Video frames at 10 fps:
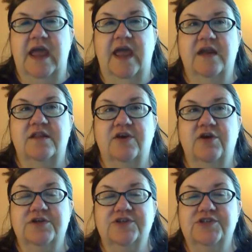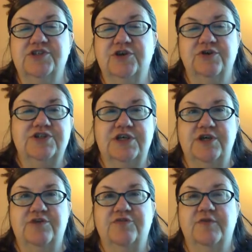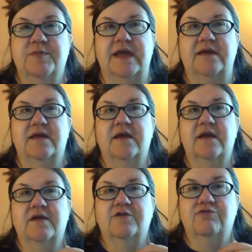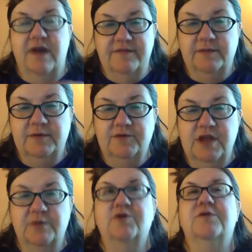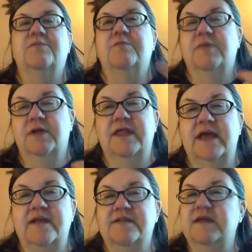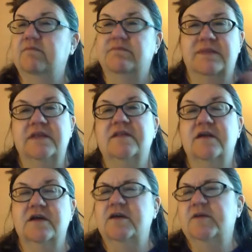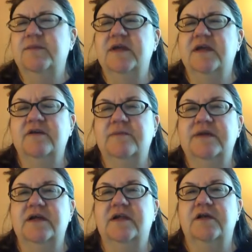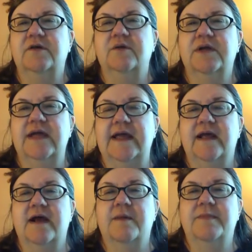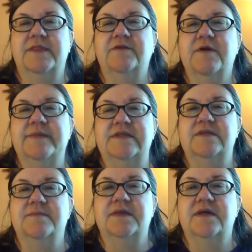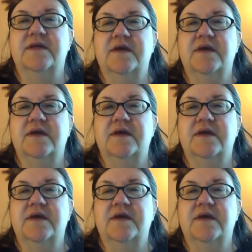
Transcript: and they're also discouraging you from like driving to the airport and all that kind of thing, then it could be a clue that they're up to something.